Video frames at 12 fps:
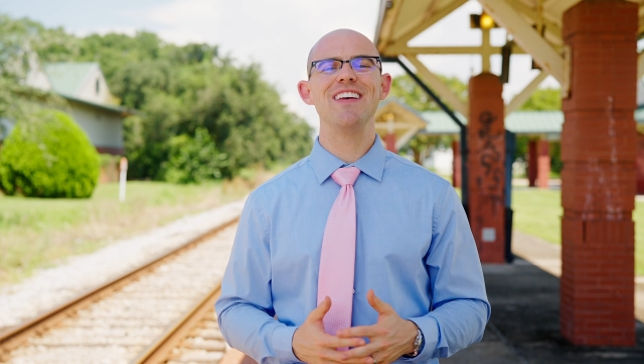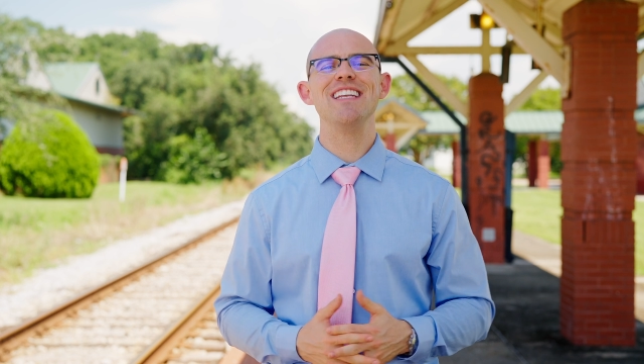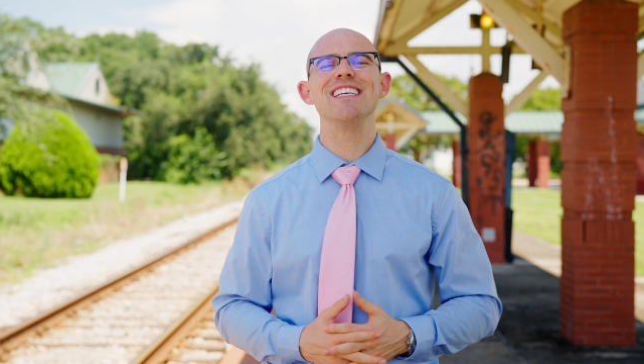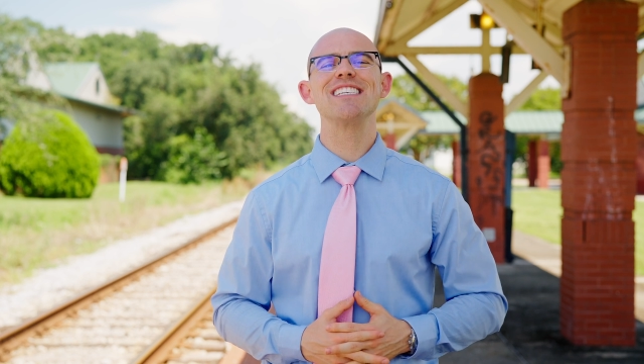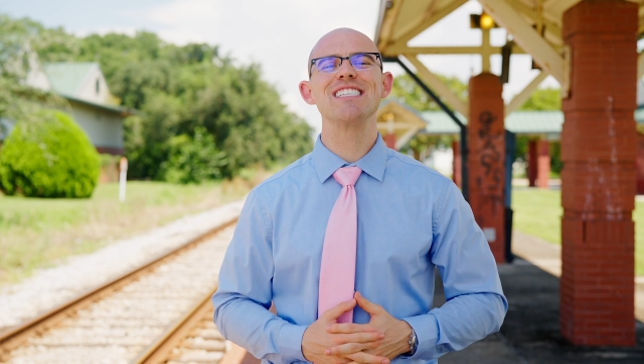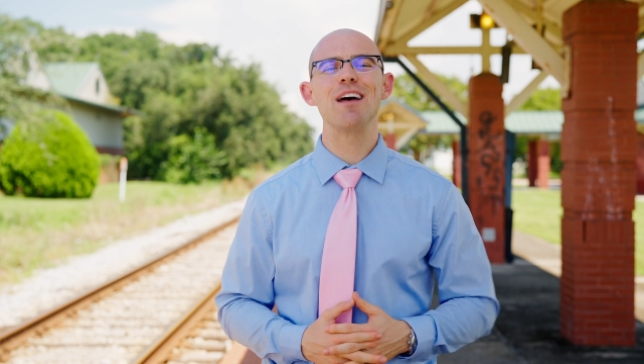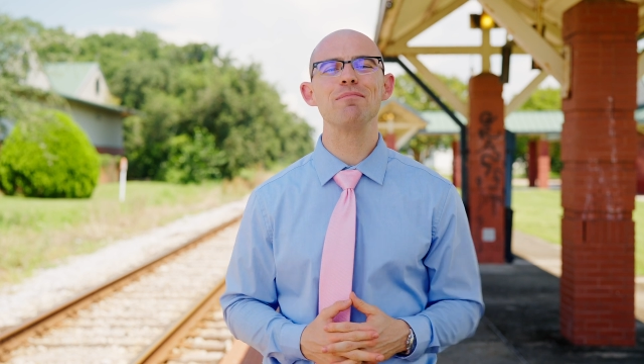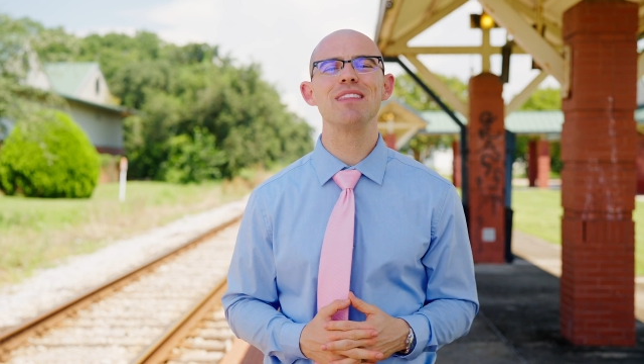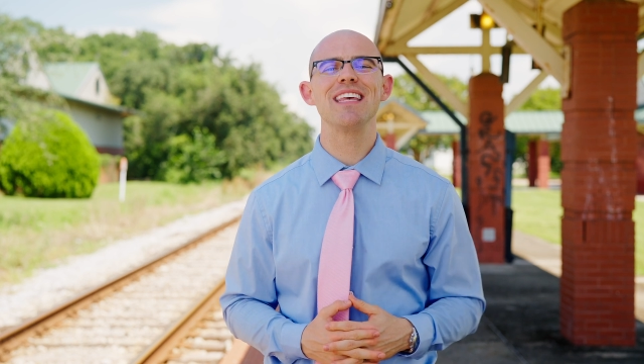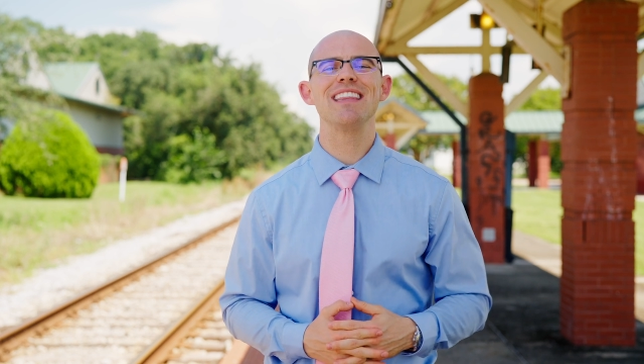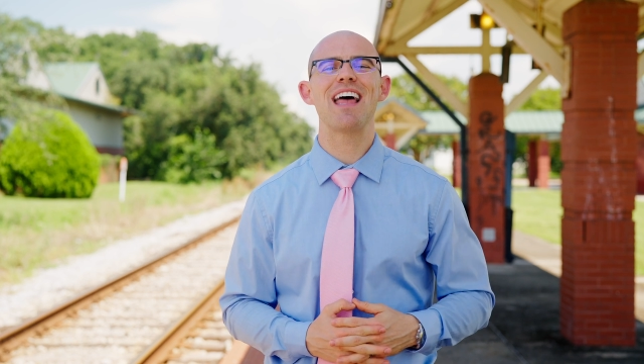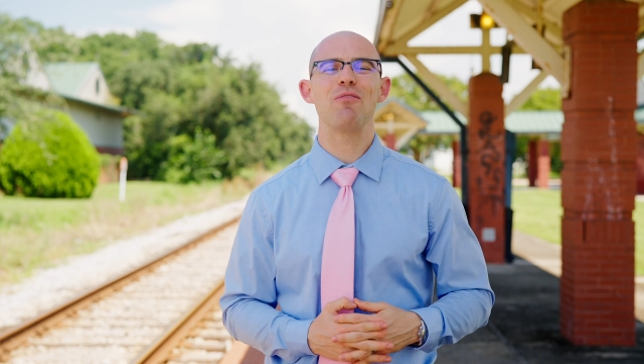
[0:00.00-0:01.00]
into
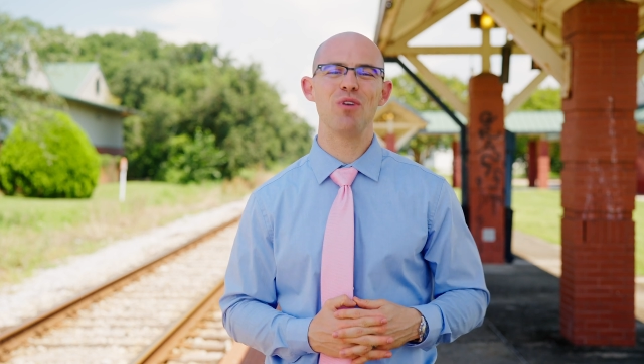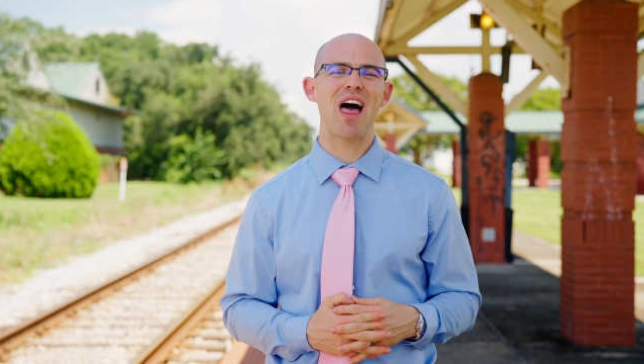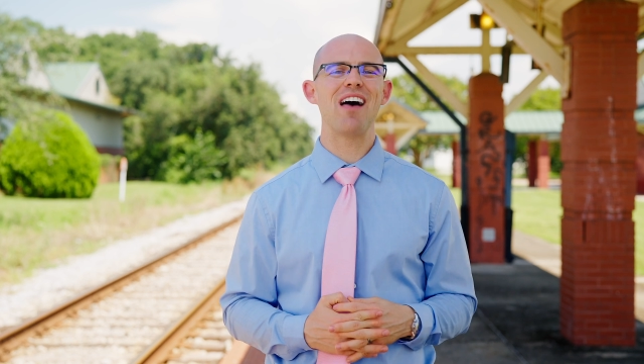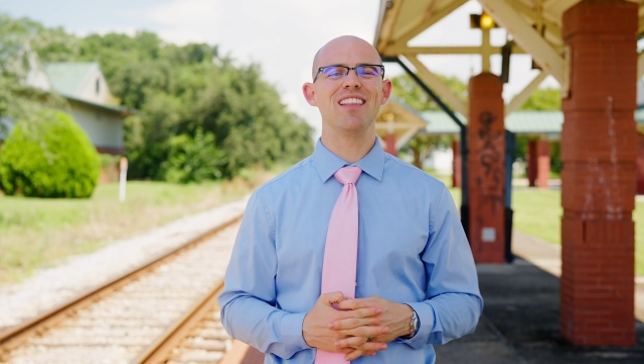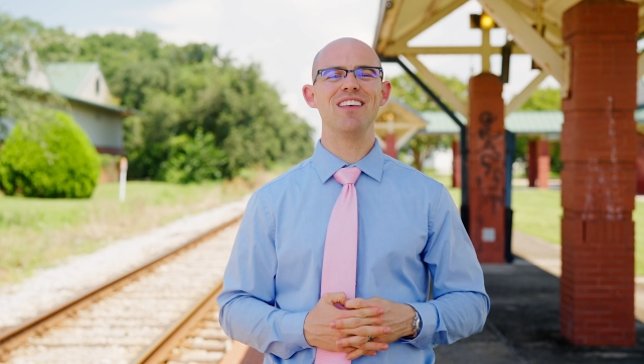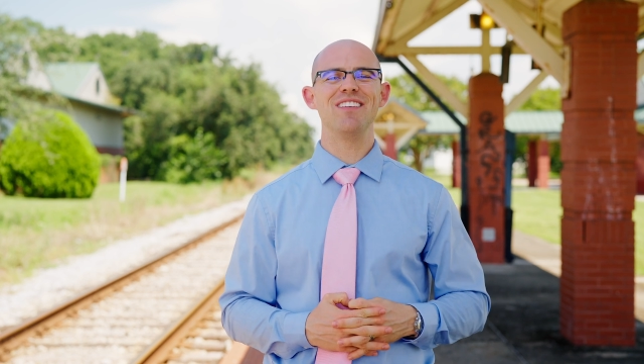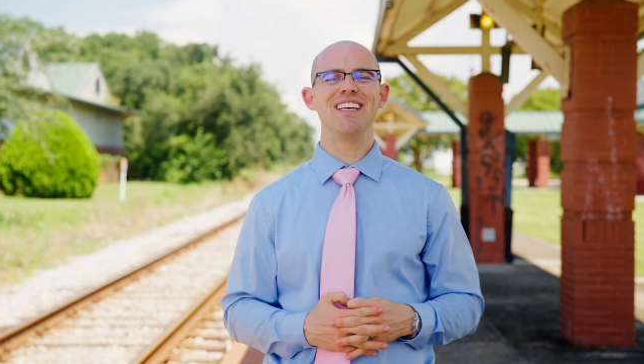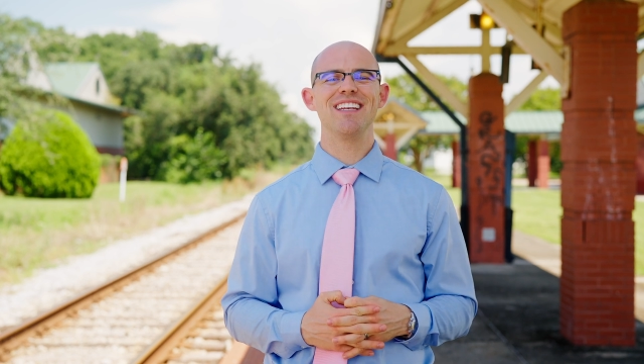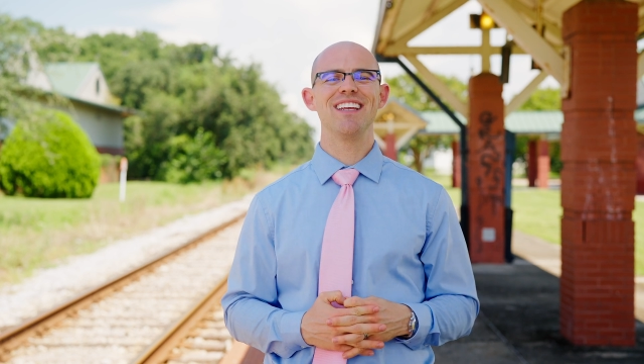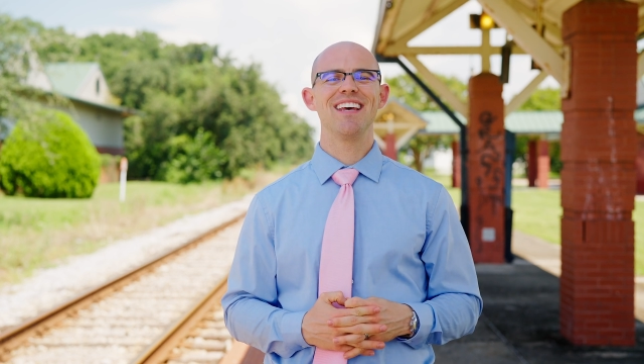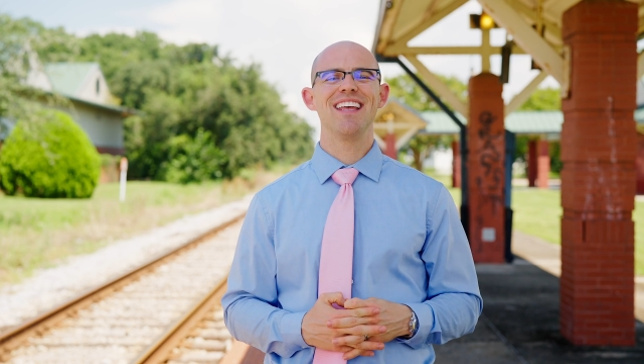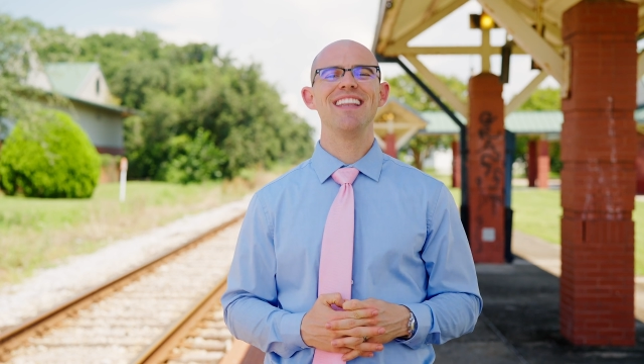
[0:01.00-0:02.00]
something that will outlive it.
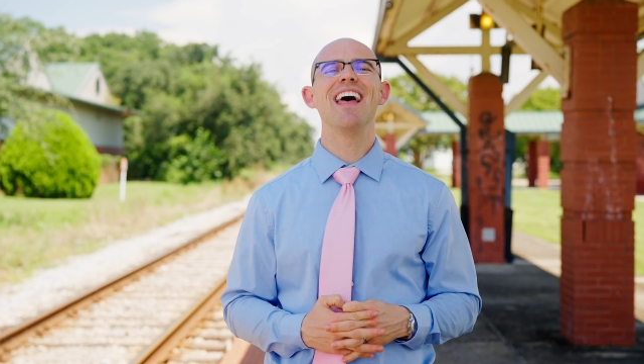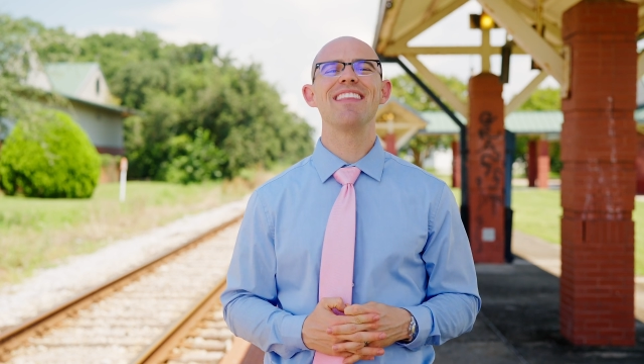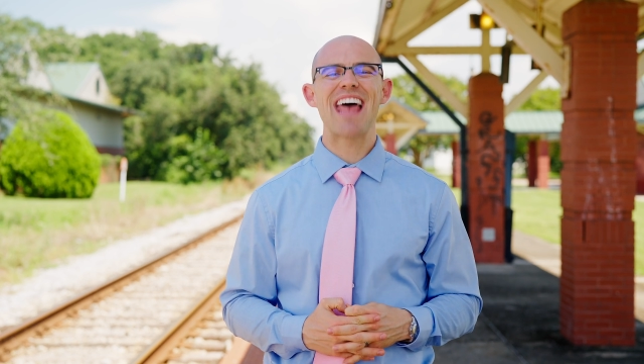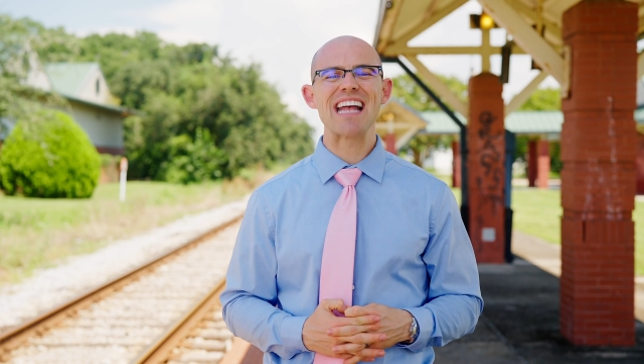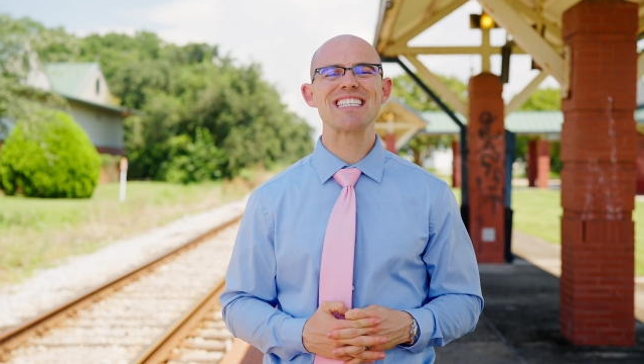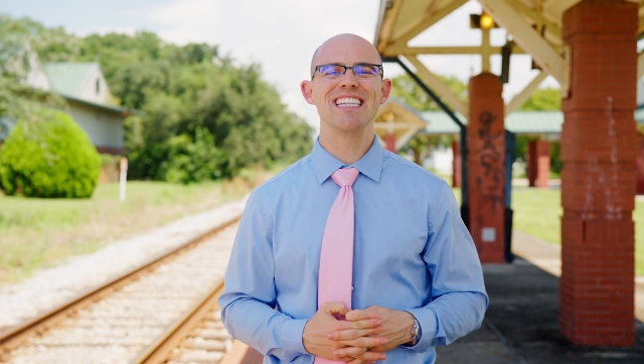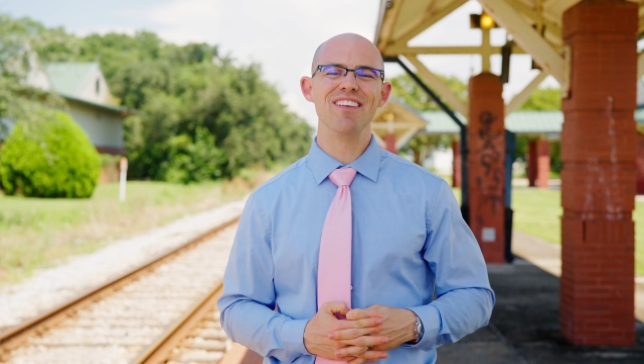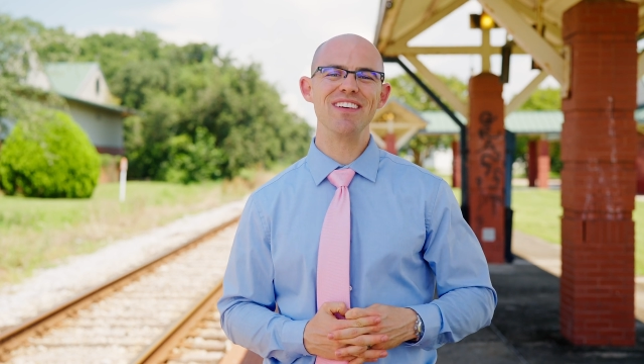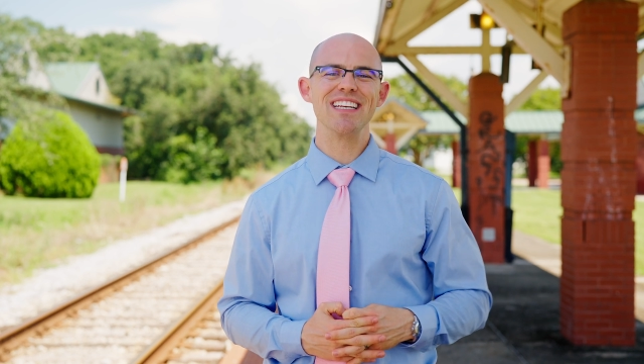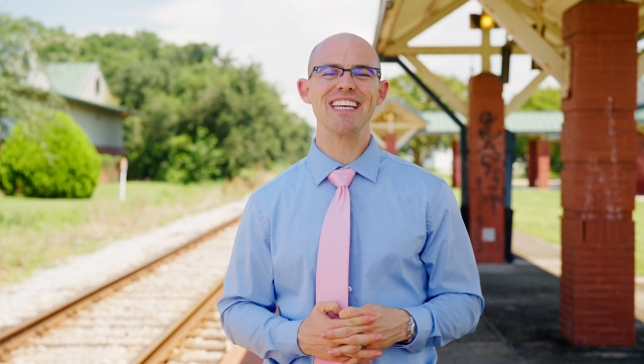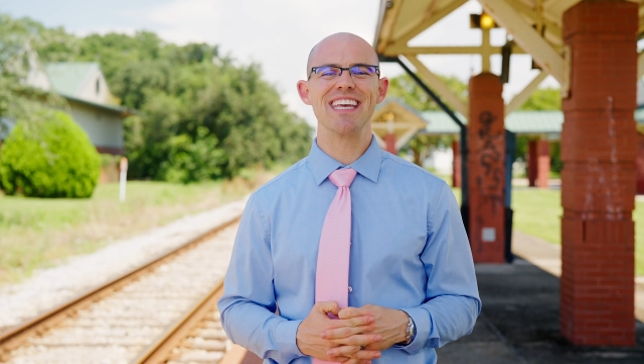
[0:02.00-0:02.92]
Now that's living to